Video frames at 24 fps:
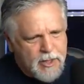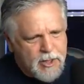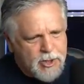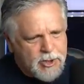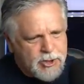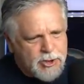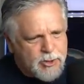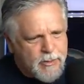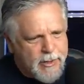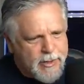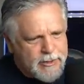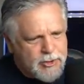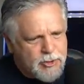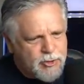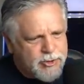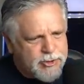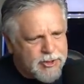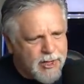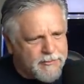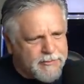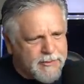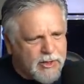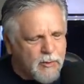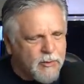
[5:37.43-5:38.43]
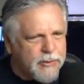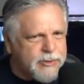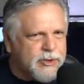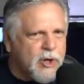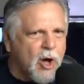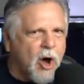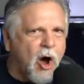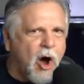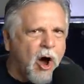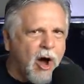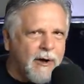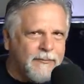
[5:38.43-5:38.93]
so I knew something was
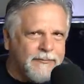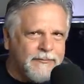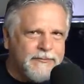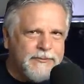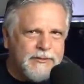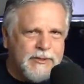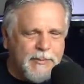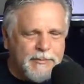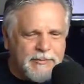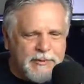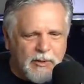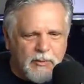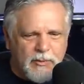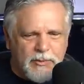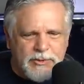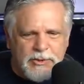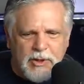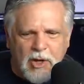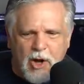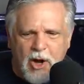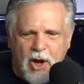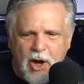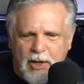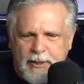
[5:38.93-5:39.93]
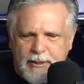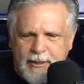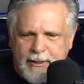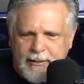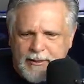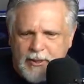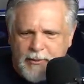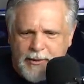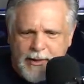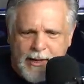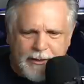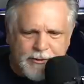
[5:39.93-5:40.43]
off, something was odd. And
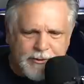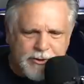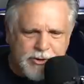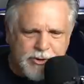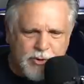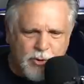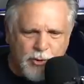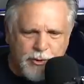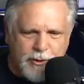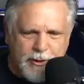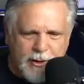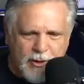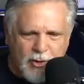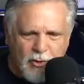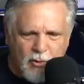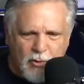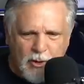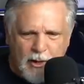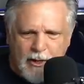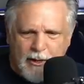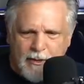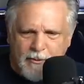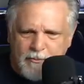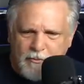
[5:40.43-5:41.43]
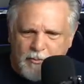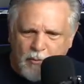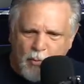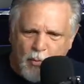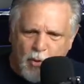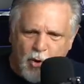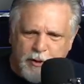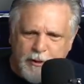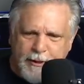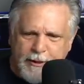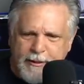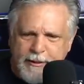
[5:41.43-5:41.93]
then we got this tornado
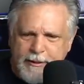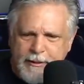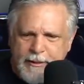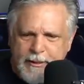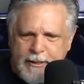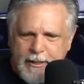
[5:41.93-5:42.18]
warning.